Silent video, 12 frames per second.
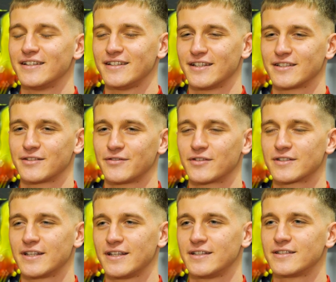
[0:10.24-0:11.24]
Yes, first
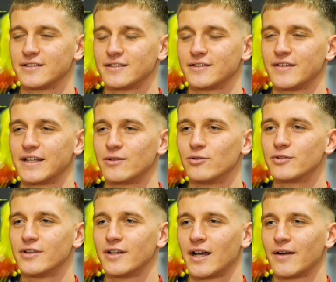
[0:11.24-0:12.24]
day is very
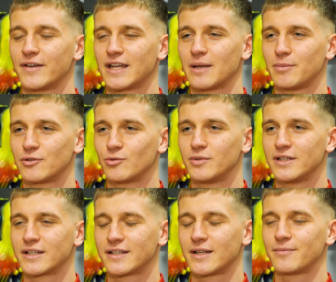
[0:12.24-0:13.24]
good. I'm very happy to be
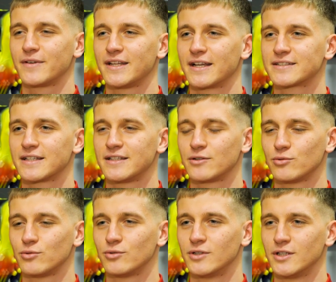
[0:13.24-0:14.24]
here and I'm very excited
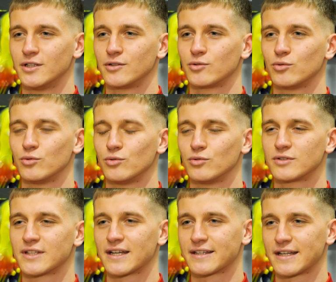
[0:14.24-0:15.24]
to
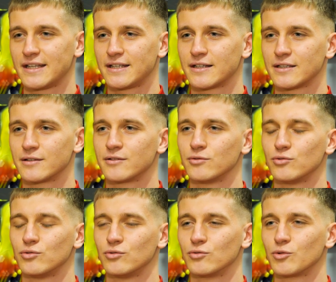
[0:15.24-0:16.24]
start training and
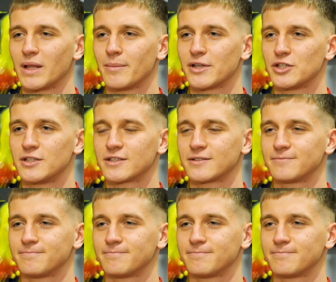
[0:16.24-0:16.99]
to play matches.